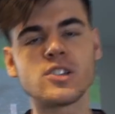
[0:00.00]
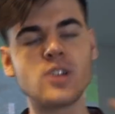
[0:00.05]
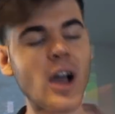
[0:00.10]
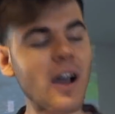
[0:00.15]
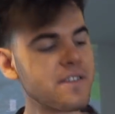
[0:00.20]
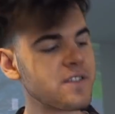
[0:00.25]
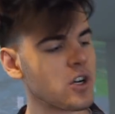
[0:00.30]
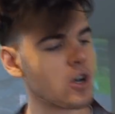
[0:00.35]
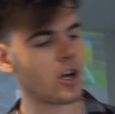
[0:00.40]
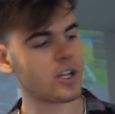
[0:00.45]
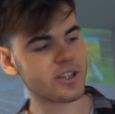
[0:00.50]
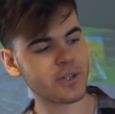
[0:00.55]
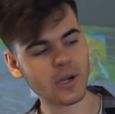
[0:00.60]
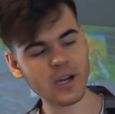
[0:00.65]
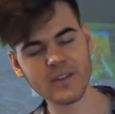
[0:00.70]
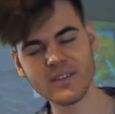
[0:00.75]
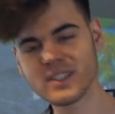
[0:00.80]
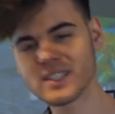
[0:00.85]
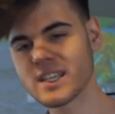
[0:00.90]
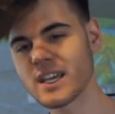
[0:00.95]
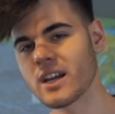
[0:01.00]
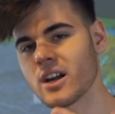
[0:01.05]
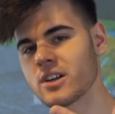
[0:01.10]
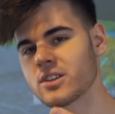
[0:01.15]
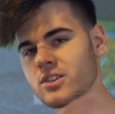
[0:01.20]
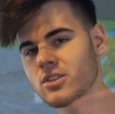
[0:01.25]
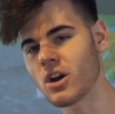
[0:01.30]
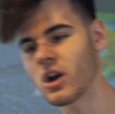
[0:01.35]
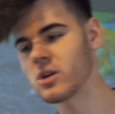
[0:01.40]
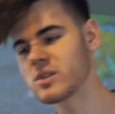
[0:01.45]
So after all three of us get our
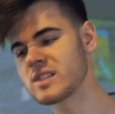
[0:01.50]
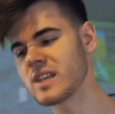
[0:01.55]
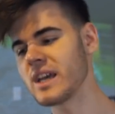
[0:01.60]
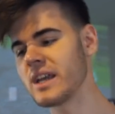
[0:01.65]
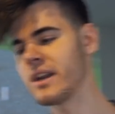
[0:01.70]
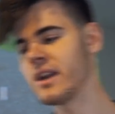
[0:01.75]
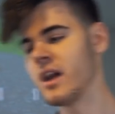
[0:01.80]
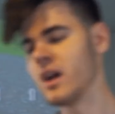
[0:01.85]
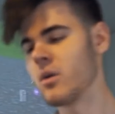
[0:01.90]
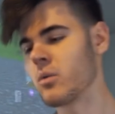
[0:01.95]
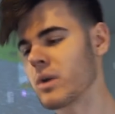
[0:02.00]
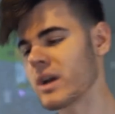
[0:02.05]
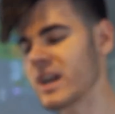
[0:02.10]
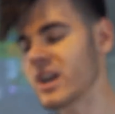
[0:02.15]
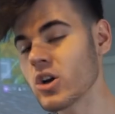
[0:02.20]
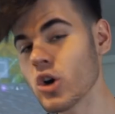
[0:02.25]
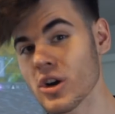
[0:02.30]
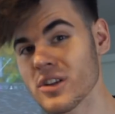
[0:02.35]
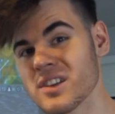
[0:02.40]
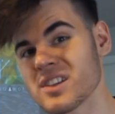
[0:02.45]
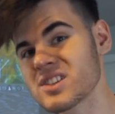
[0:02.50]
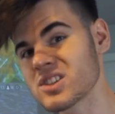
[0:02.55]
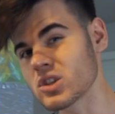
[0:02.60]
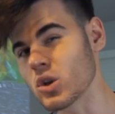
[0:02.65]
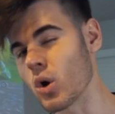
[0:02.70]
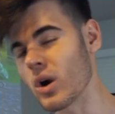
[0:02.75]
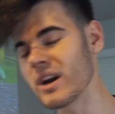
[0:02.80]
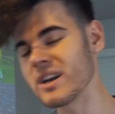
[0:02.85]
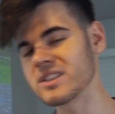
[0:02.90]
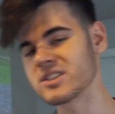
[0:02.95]
throws in, we're gonna go to the
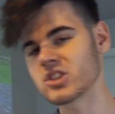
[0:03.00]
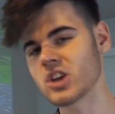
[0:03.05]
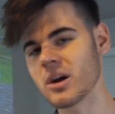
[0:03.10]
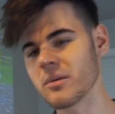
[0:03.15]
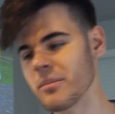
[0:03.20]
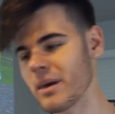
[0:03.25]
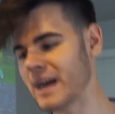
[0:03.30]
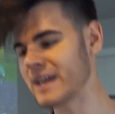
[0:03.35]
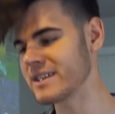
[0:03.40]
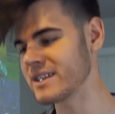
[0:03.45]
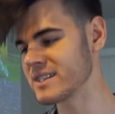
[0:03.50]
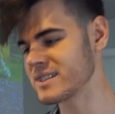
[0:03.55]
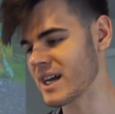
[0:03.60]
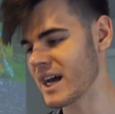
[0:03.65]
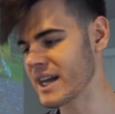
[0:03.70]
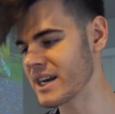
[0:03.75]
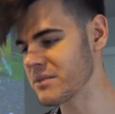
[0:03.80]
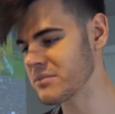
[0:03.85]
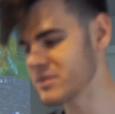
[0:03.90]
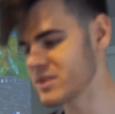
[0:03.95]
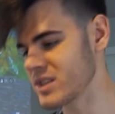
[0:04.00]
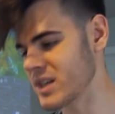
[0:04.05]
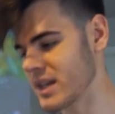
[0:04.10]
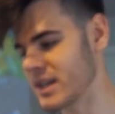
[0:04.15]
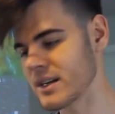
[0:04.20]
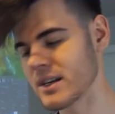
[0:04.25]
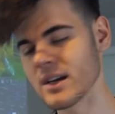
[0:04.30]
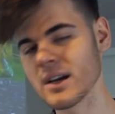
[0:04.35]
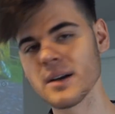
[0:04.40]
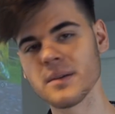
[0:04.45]
store and start buying these items.
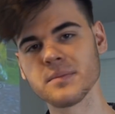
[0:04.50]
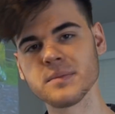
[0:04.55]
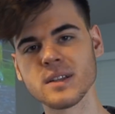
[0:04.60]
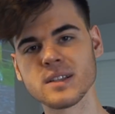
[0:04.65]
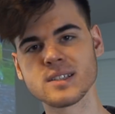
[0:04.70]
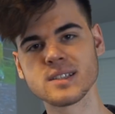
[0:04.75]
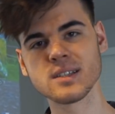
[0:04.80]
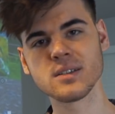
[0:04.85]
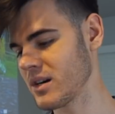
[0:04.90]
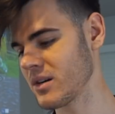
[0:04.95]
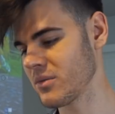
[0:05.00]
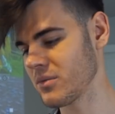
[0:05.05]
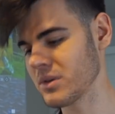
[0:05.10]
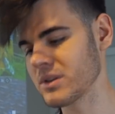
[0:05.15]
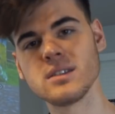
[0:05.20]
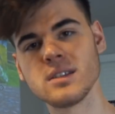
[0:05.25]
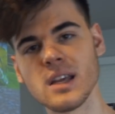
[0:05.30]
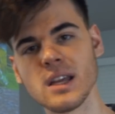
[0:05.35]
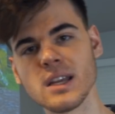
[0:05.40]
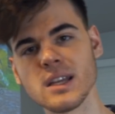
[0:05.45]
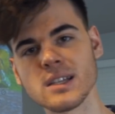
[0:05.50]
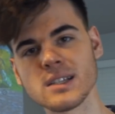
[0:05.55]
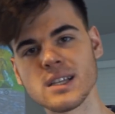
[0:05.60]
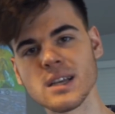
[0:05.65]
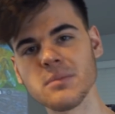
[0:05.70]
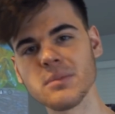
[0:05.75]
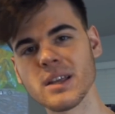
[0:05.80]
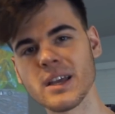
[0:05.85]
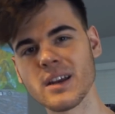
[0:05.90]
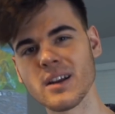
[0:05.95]
And let's see what Danny and
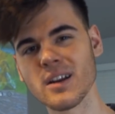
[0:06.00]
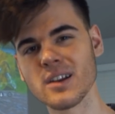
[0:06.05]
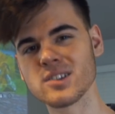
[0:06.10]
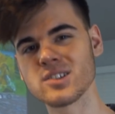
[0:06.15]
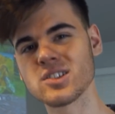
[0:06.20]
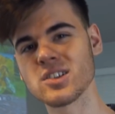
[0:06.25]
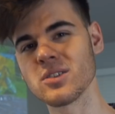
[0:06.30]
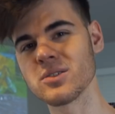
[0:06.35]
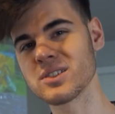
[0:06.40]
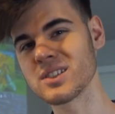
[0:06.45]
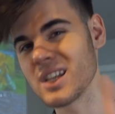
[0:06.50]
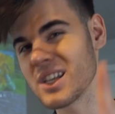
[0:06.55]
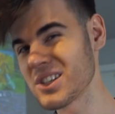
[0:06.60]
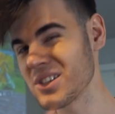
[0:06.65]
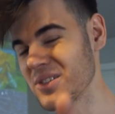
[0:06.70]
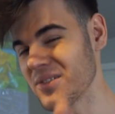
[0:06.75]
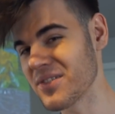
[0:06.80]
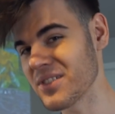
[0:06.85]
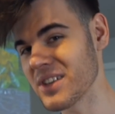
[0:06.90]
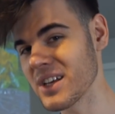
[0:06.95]
Tim land on. So stay tuned for